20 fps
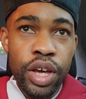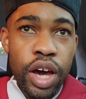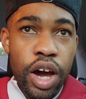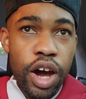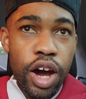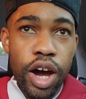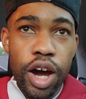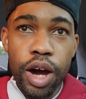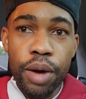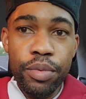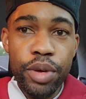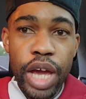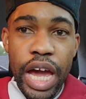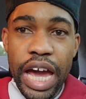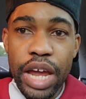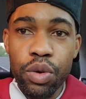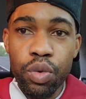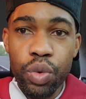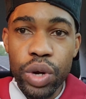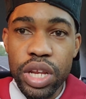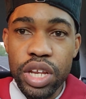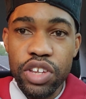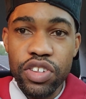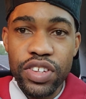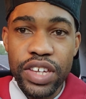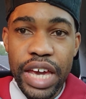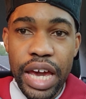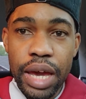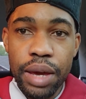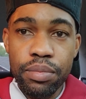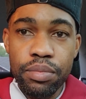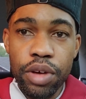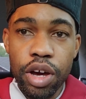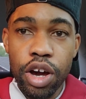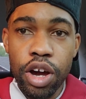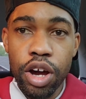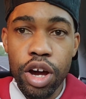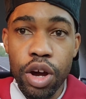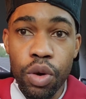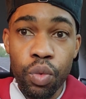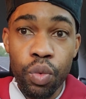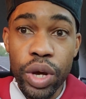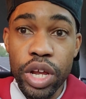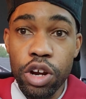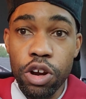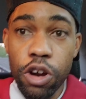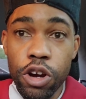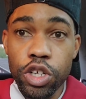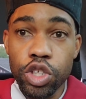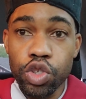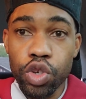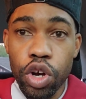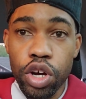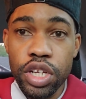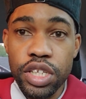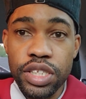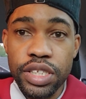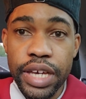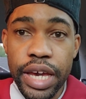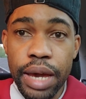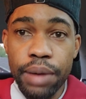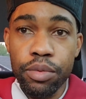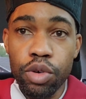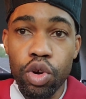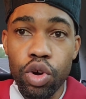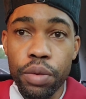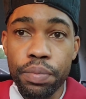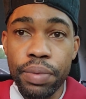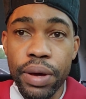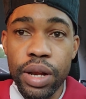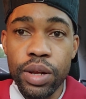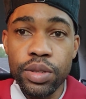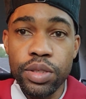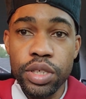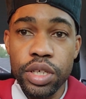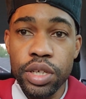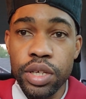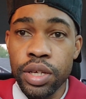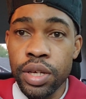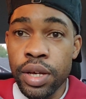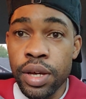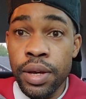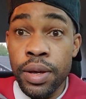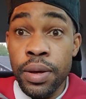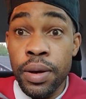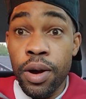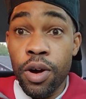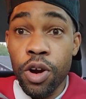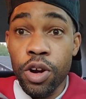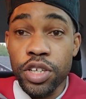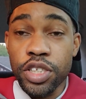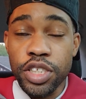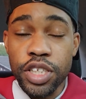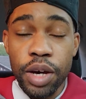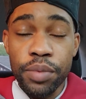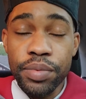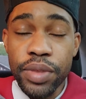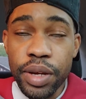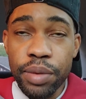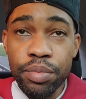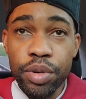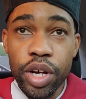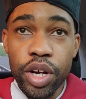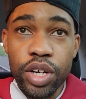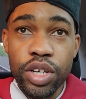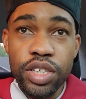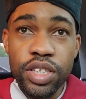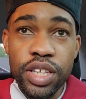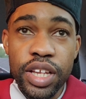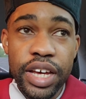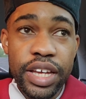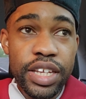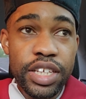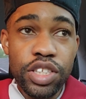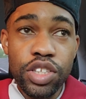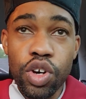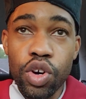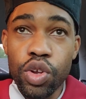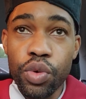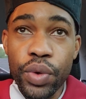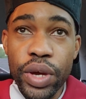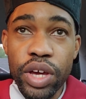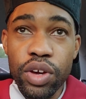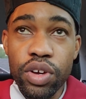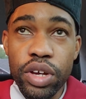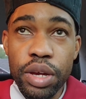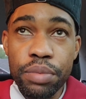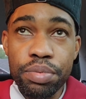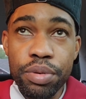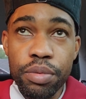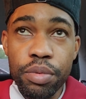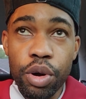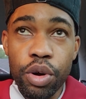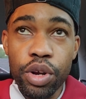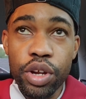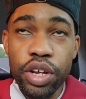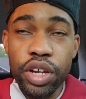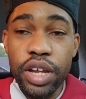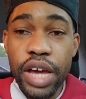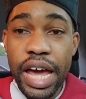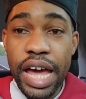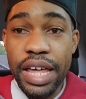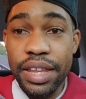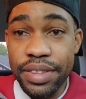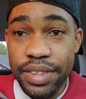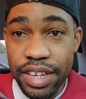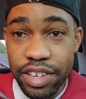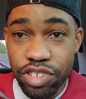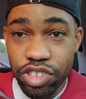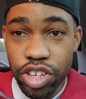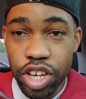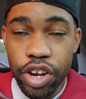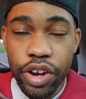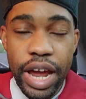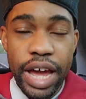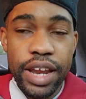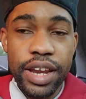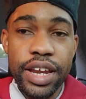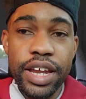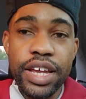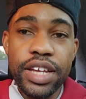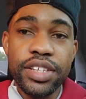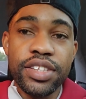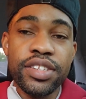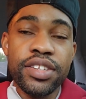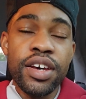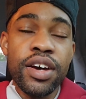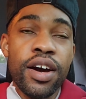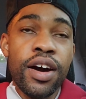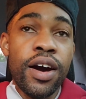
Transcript: Um, you had to win this game, uh, win or draw this game, go to penalty or something, bro. Cause like this is the only way you're gonna get promoted this year at least.